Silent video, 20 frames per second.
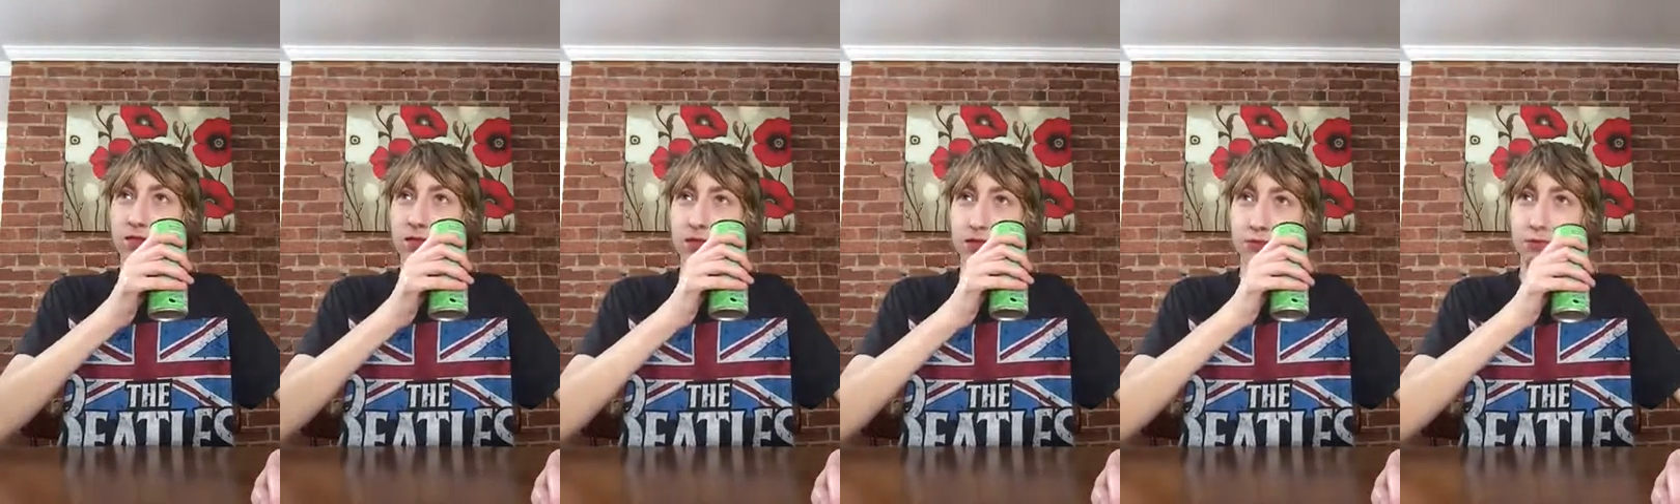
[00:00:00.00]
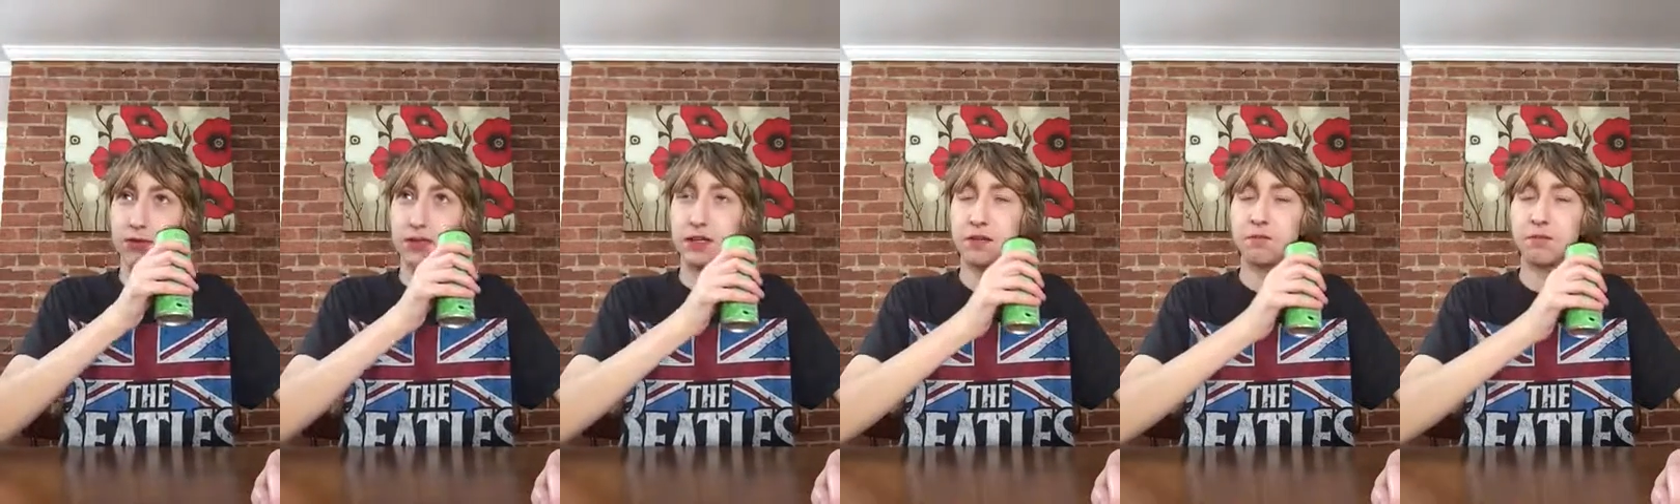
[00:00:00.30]
it's
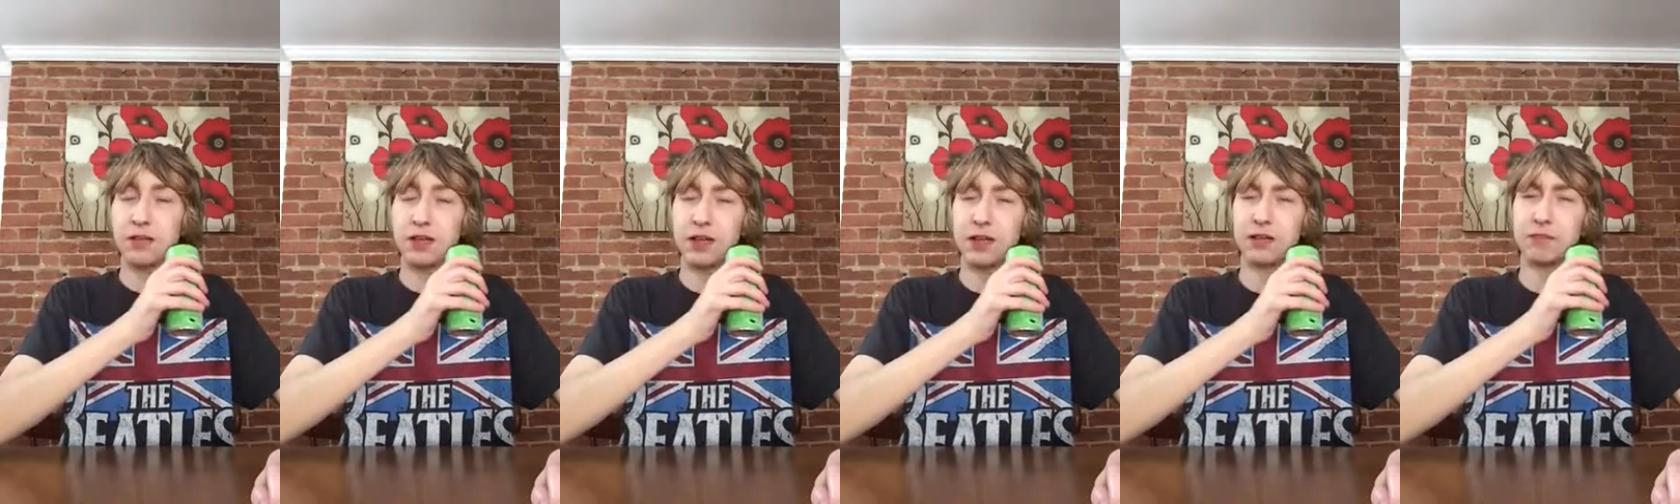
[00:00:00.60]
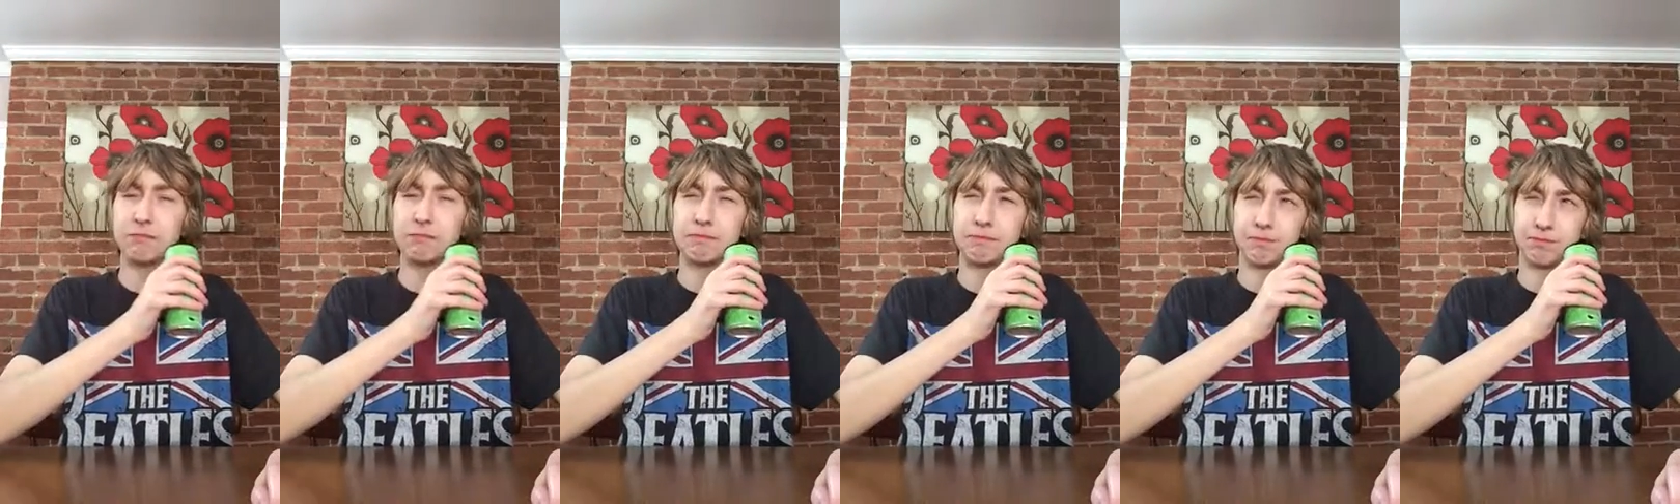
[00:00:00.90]
waking me
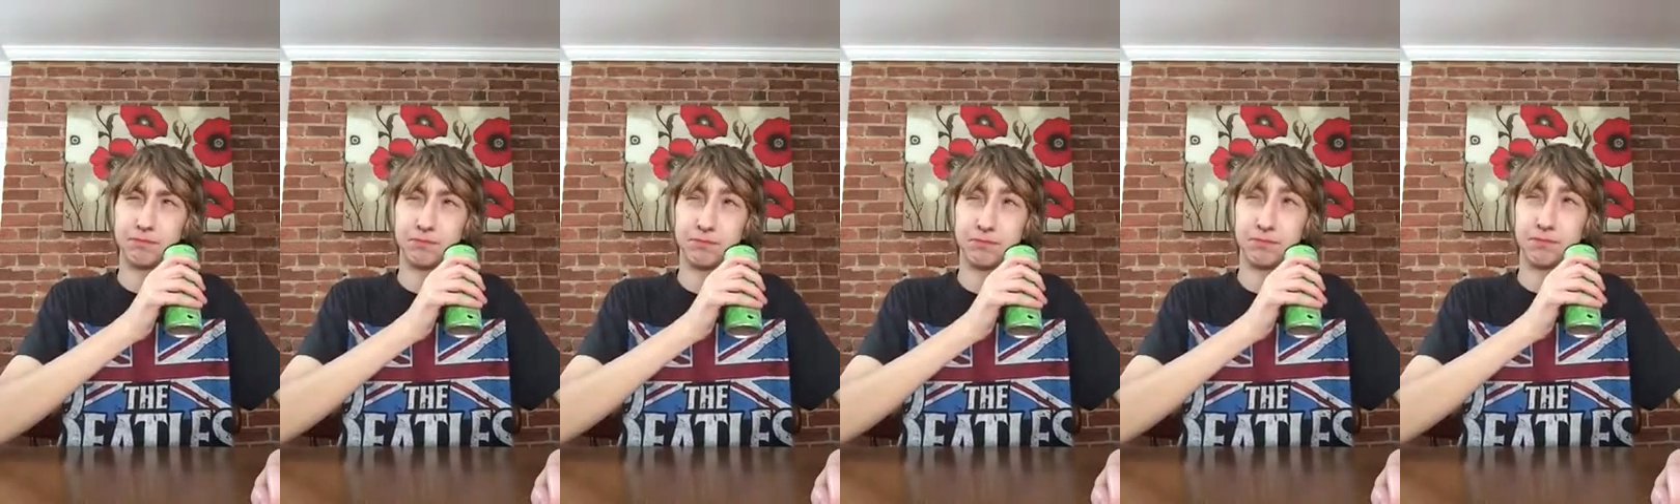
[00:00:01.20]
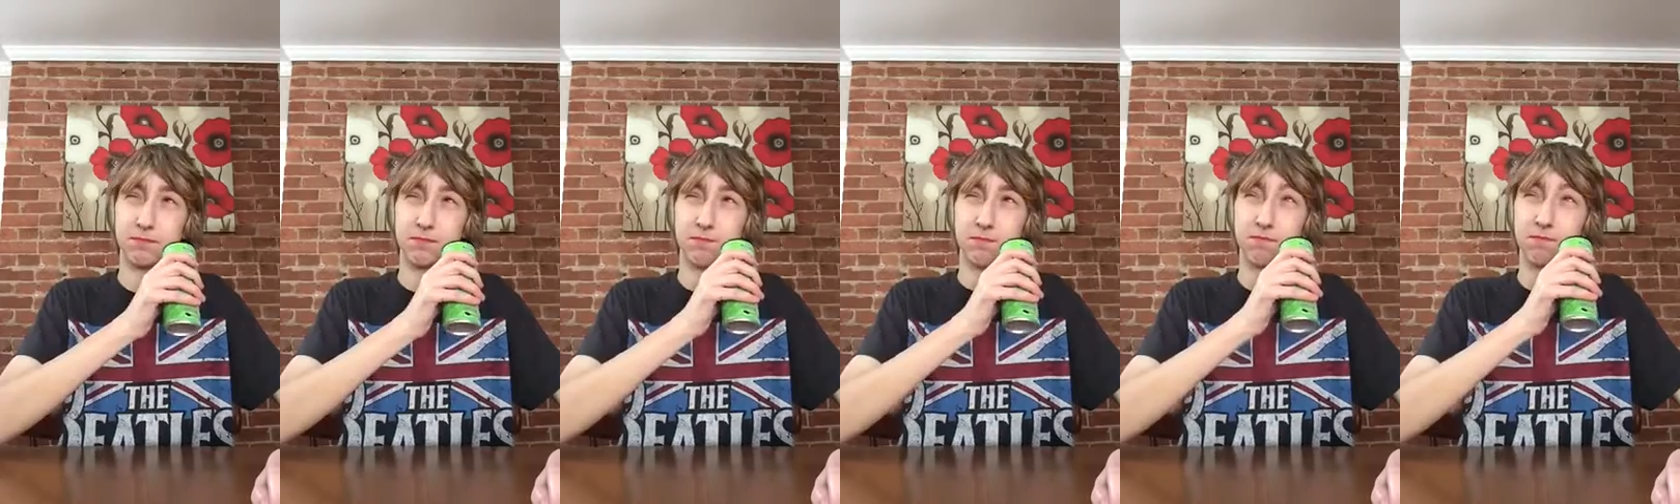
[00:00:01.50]
up.
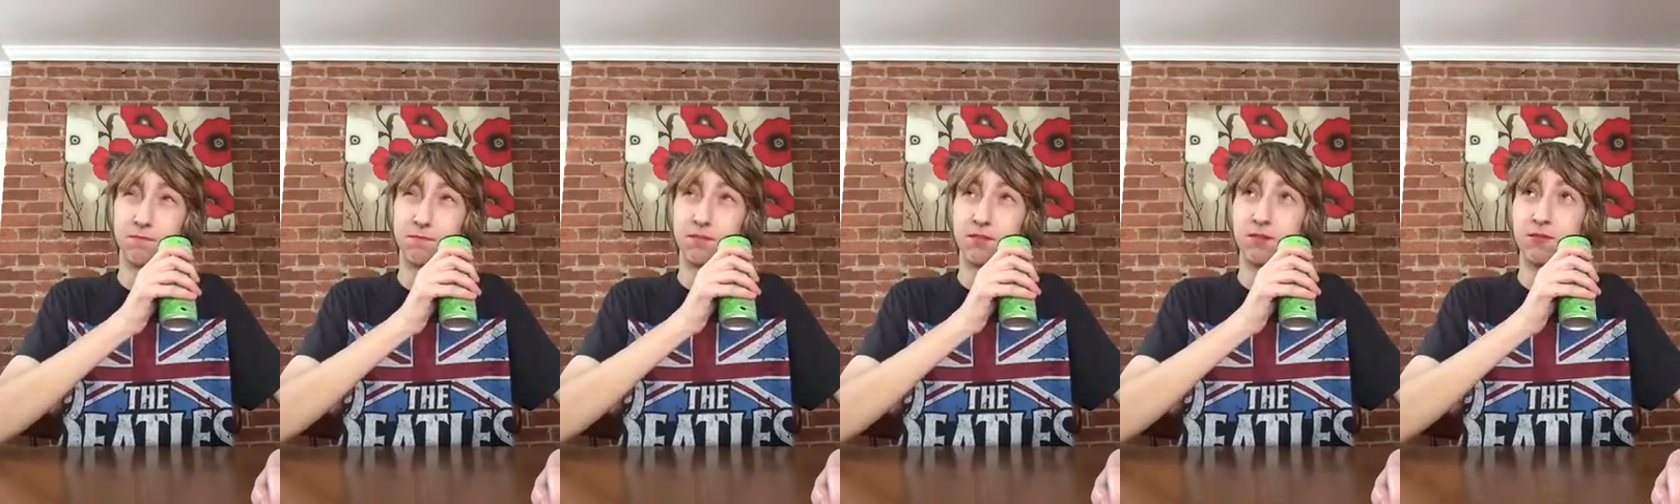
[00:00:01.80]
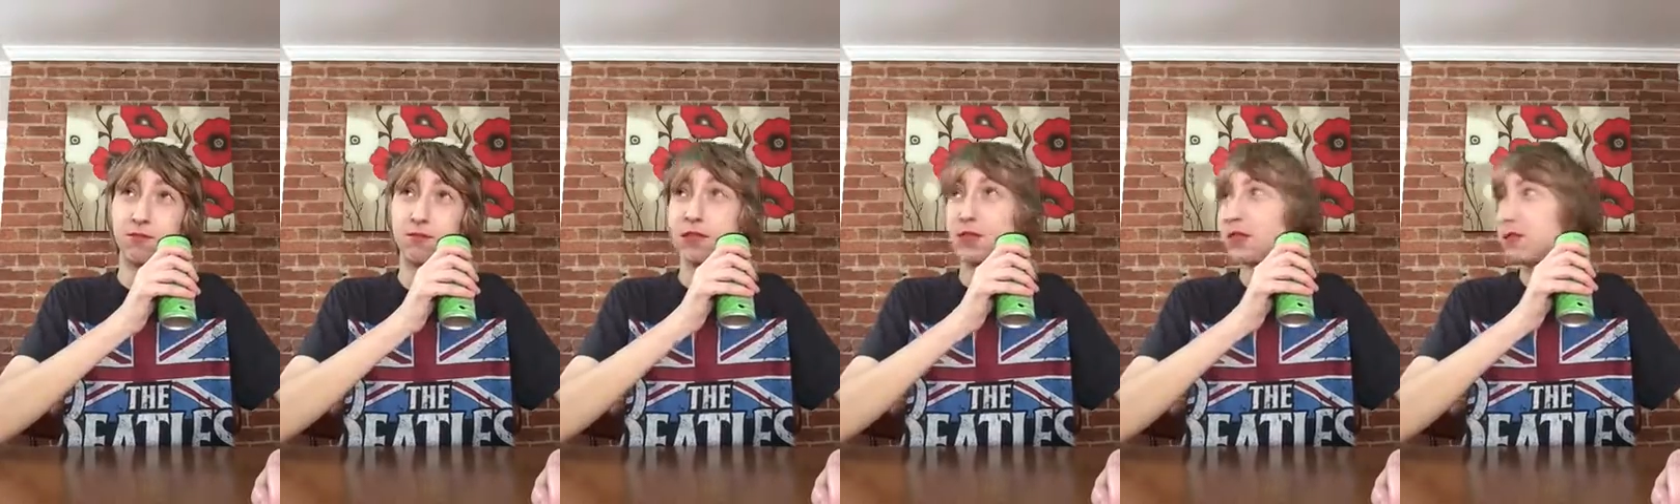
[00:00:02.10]

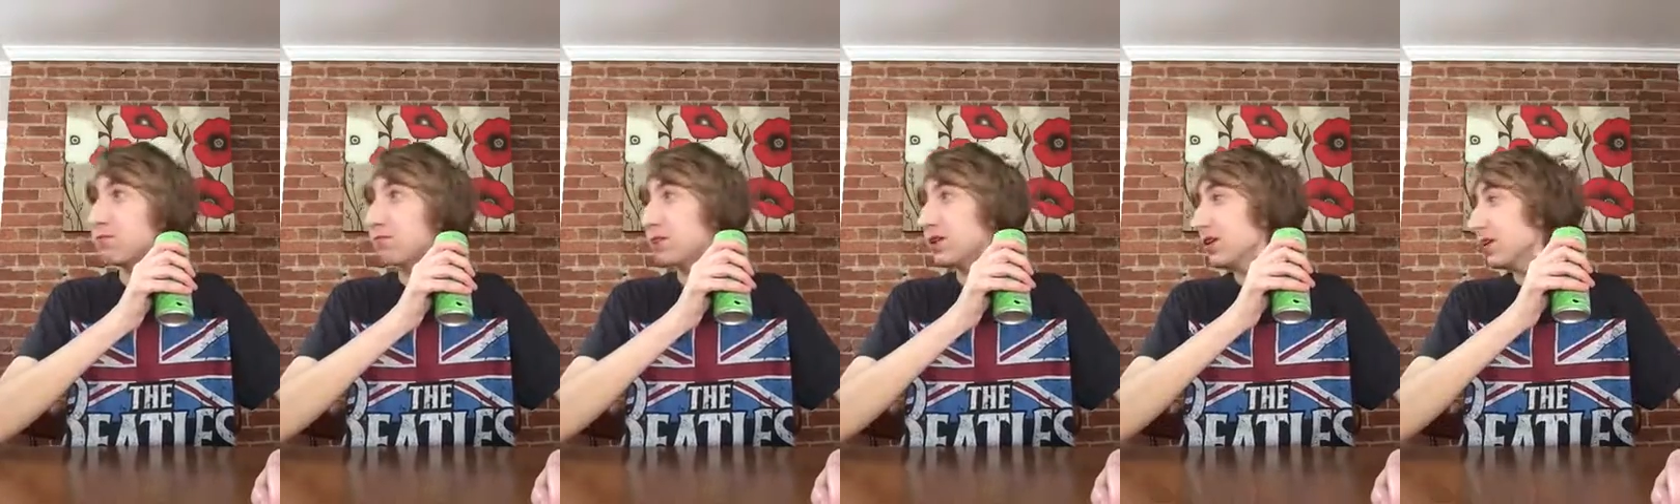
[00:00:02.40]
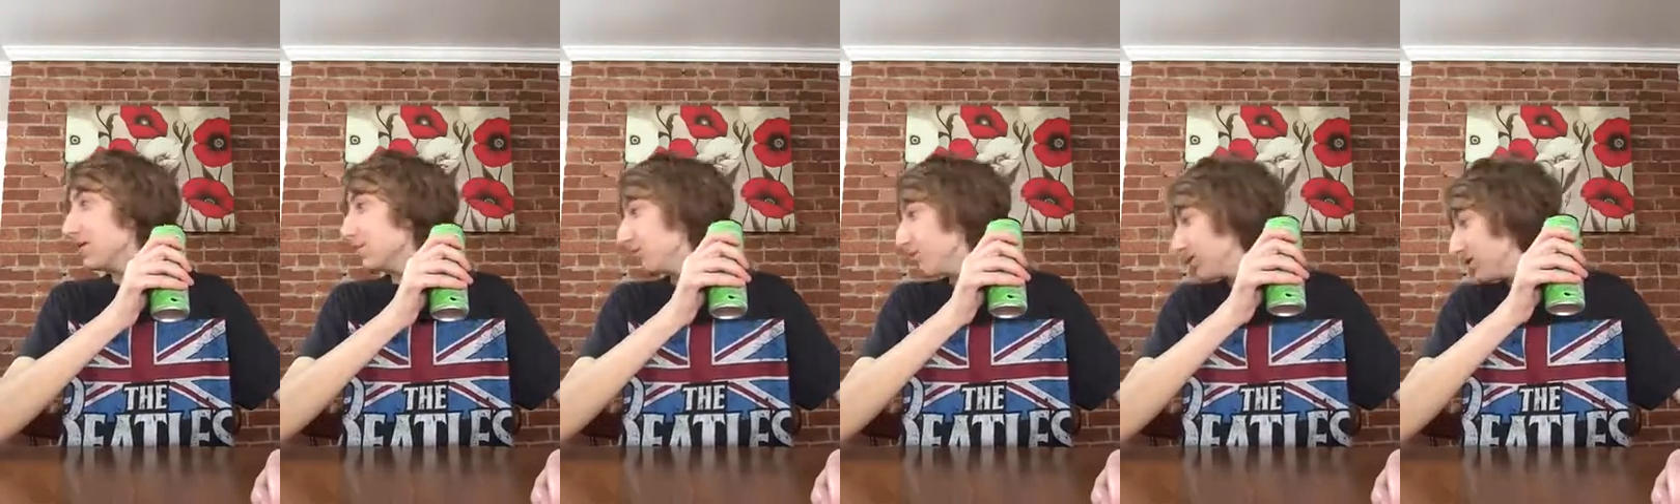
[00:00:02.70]
Wake
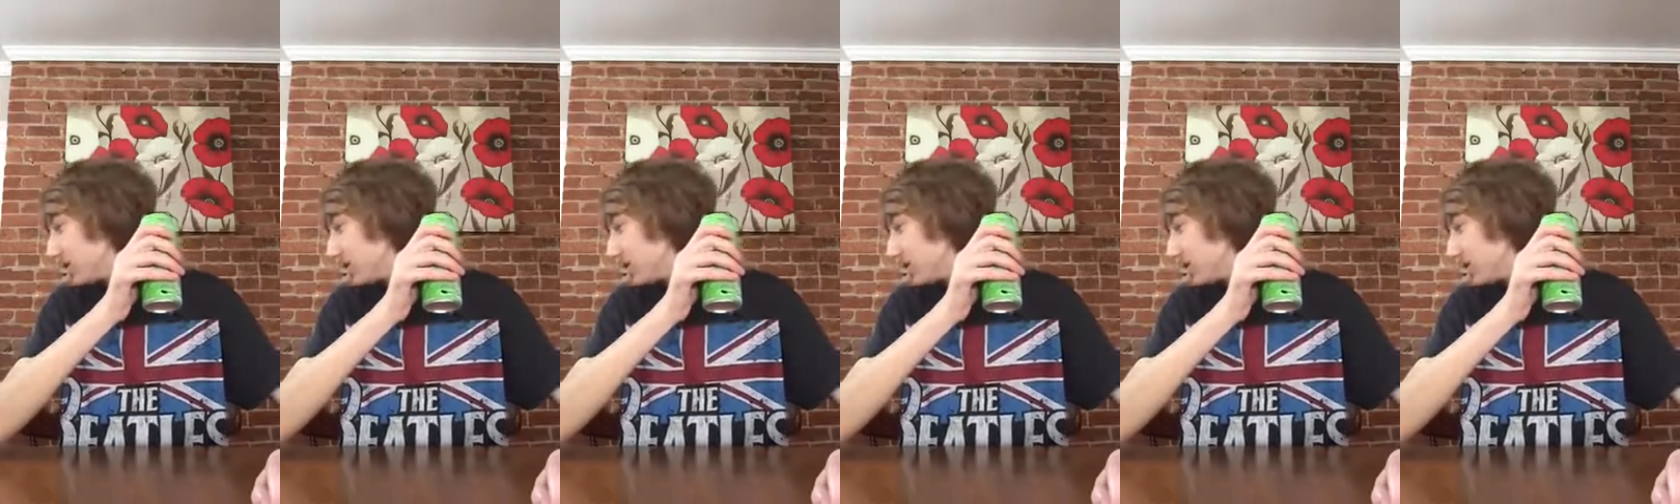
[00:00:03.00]
me up